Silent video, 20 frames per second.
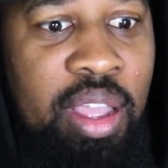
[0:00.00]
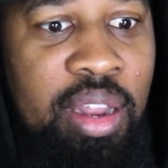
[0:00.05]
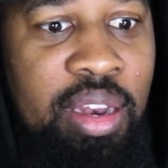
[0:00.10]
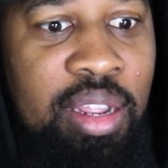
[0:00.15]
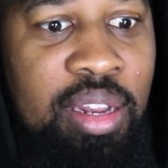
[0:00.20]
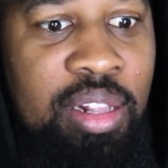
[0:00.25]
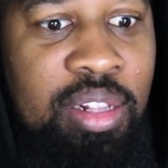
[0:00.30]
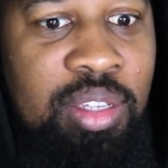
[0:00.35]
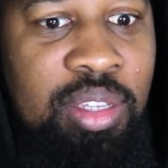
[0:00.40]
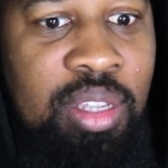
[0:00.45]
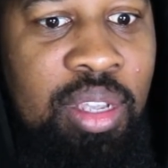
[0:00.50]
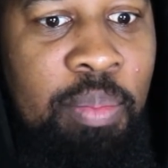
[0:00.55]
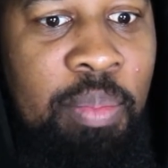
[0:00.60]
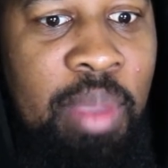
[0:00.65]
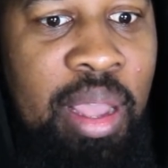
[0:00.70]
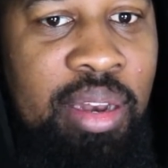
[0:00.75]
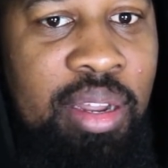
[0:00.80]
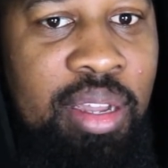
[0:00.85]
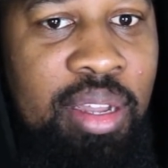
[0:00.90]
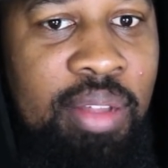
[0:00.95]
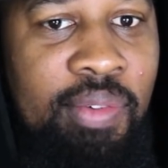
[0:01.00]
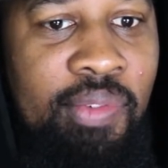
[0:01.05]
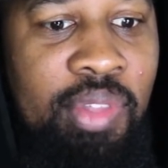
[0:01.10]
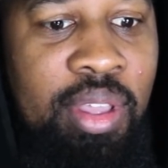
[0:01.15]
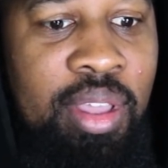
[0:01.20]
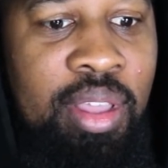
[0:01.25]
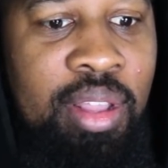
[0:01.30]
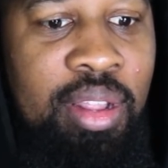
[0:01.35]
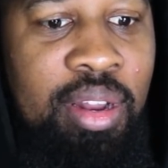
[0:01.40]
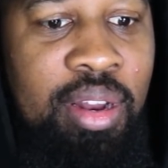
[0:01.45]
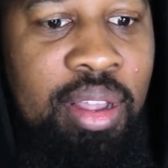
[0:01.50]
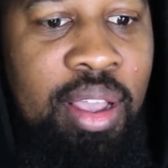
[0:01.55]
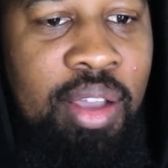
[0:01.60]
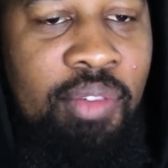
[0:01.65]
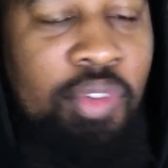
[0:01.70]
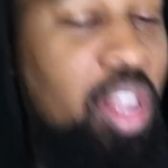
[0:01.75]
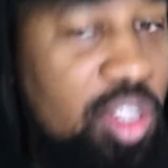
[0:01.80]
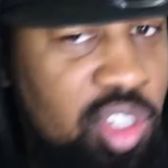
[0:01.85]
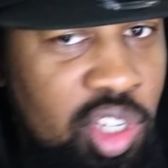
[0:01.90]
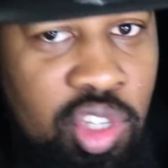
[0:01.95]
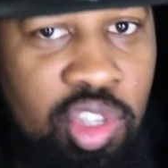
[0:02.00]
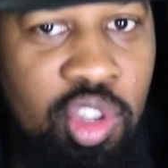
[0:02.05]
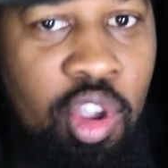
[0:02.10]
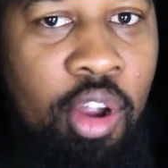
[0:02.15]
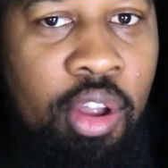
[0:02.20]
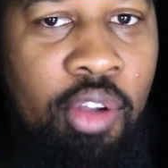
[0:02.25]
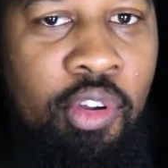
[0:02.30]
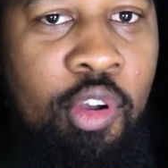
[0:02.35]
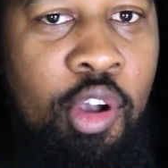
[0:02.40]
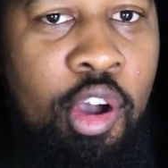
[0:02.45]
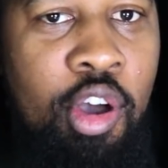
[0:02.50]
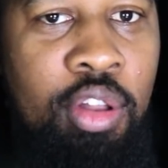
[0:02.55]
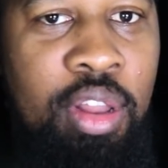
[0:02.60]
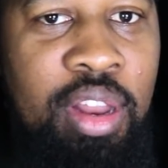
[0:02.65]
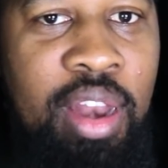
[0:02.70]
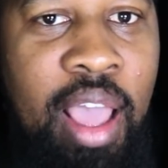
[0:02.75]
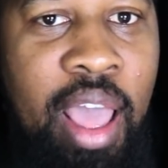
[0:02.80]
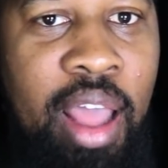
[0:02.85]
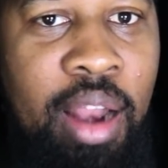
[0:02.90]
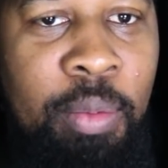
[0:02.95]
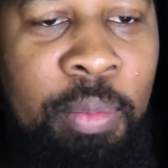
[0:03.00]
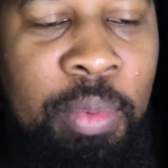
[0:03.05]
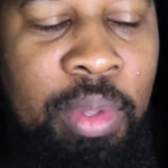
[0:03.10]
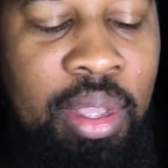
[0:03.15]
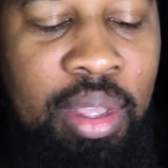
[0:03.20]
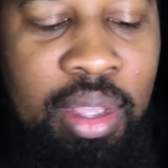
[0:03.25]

and then it's something at the other end of the cover that just start crawling at them.